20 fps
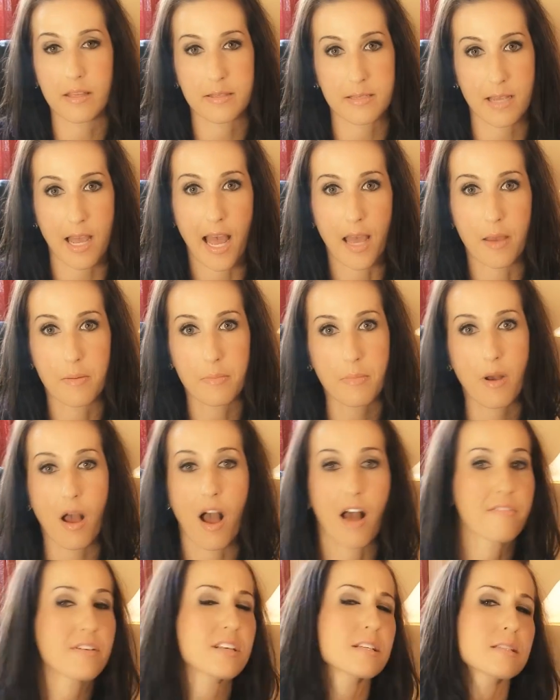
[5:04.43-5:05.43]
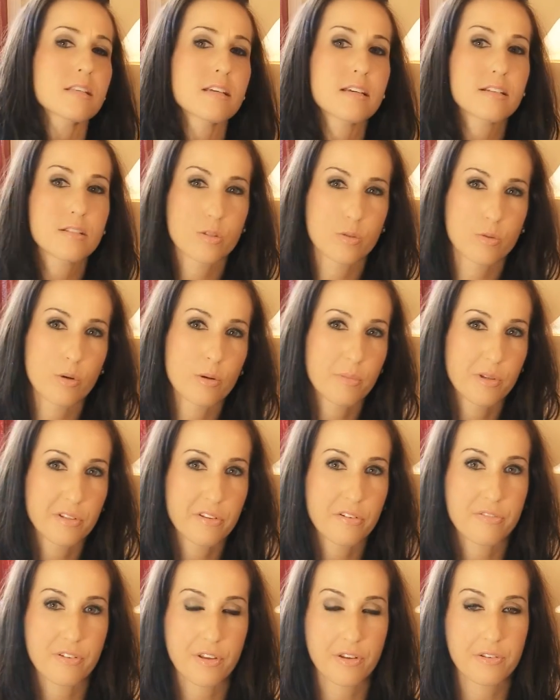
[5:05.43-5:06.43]
the time. Obviously, it's normal
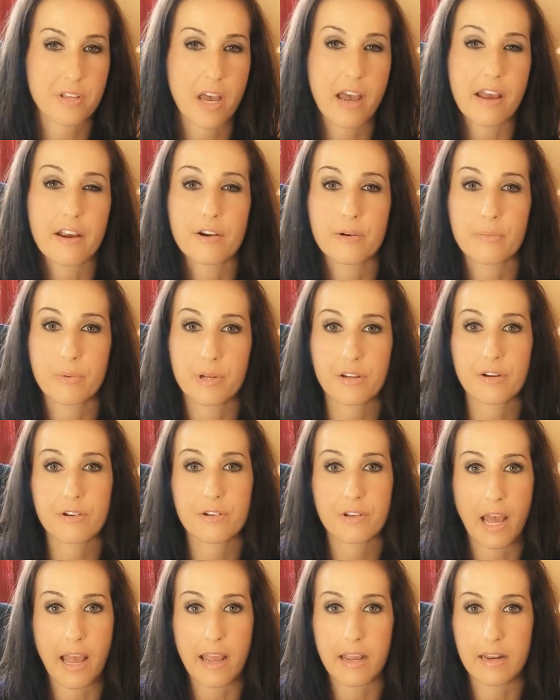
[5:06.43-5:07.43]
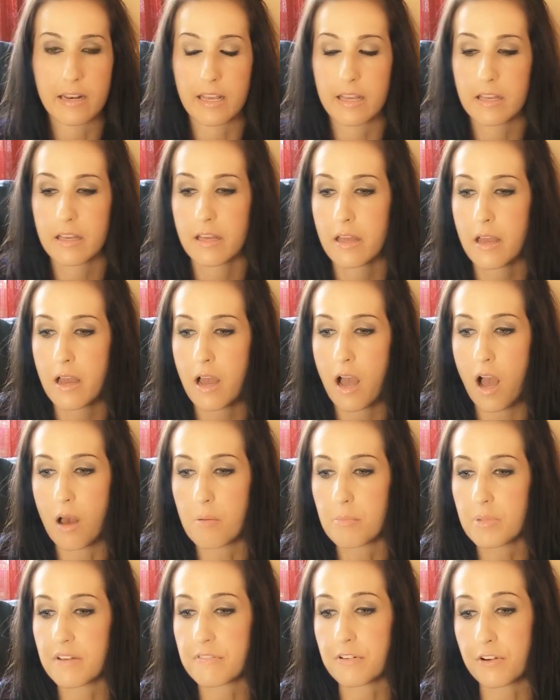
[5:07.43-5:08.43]
to feel tired when you're dieting,
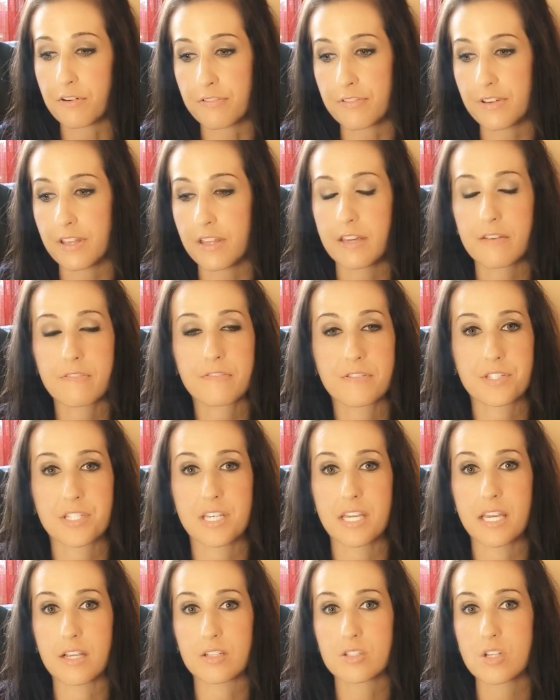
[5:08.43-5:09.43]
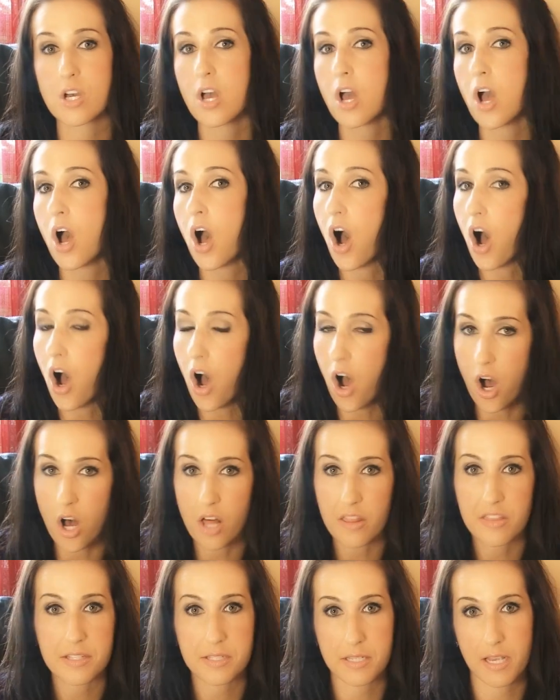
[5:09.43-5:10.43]
but if you're feeling fatigued
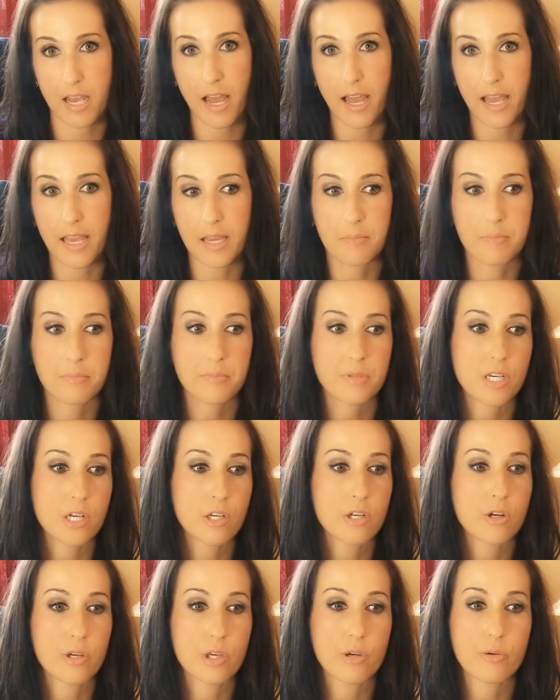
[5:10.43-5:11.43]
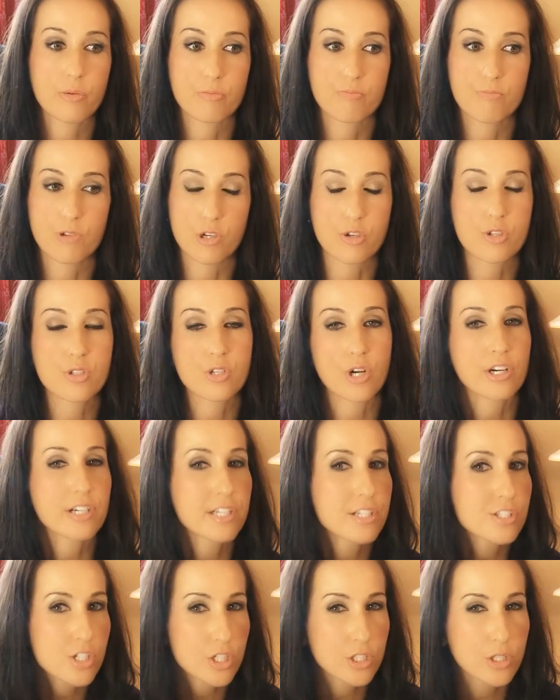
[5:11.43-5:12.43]
all the time. You know, you're
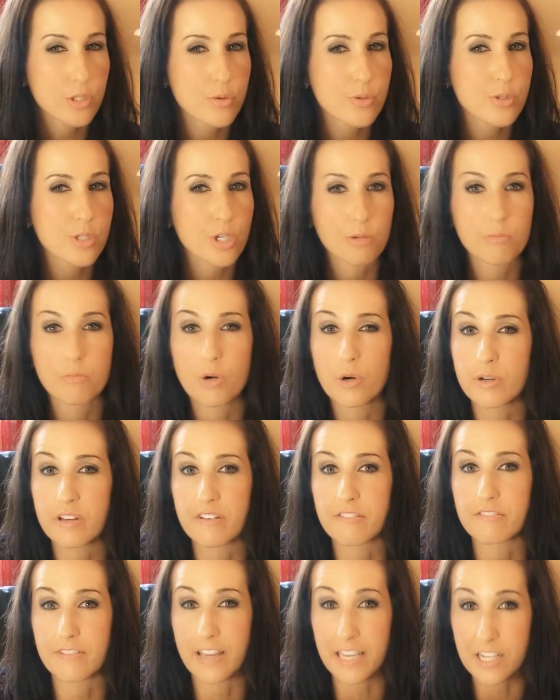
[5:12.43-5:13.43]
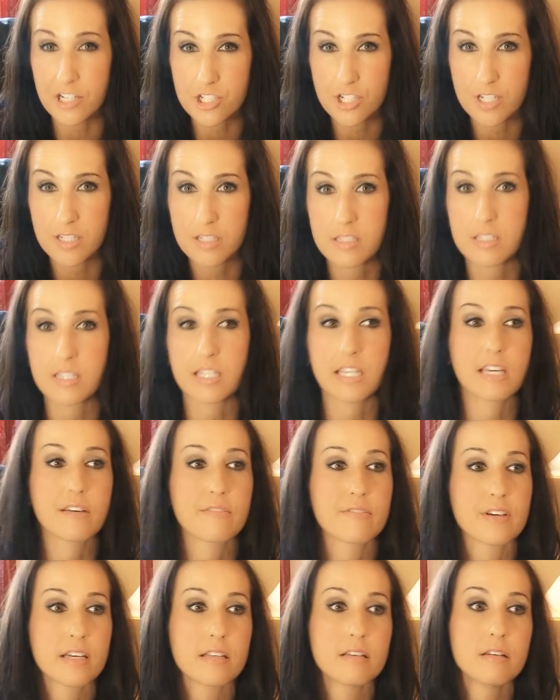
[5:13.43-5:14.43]
starting to lose your motivation to
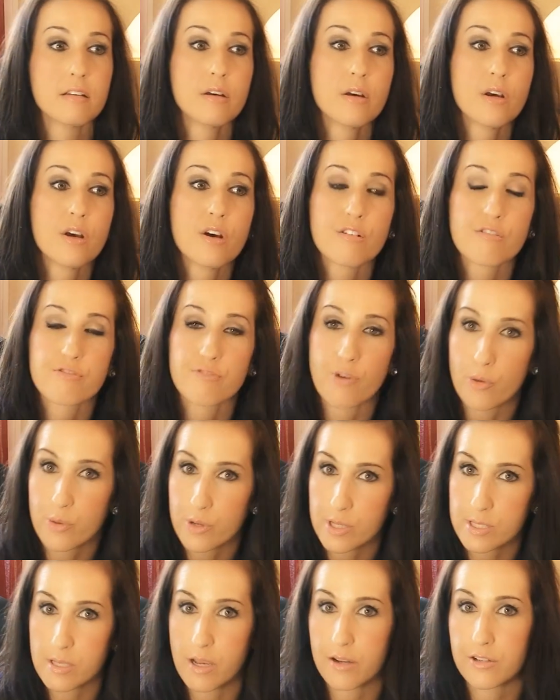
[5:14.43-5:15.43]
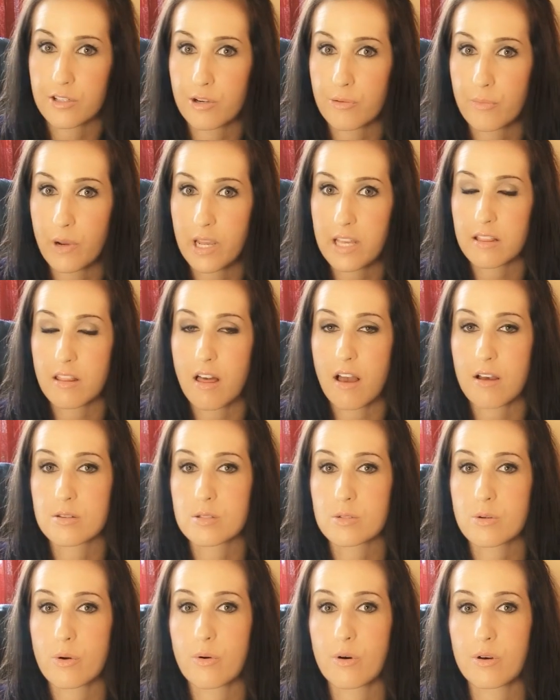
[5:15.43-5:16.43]
even focus on your weight
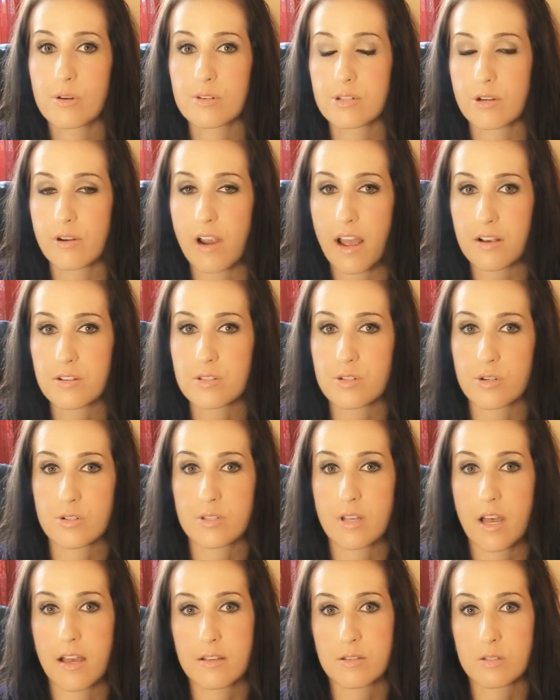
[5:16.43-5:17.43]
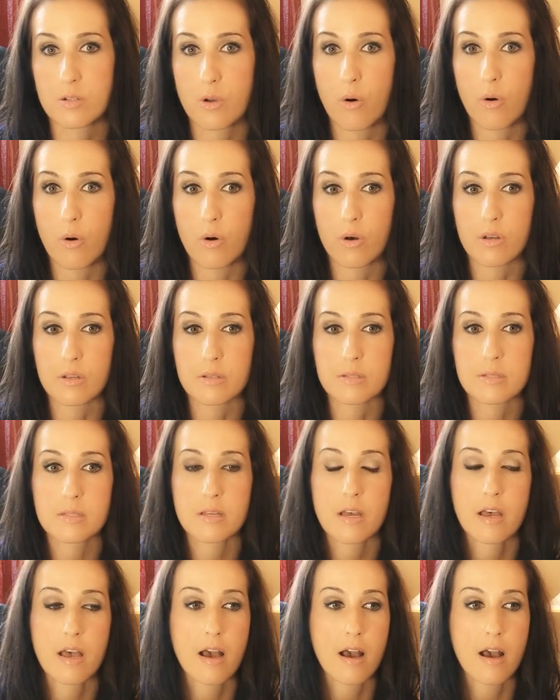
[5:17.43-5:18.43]
loss goals, your exercise goals.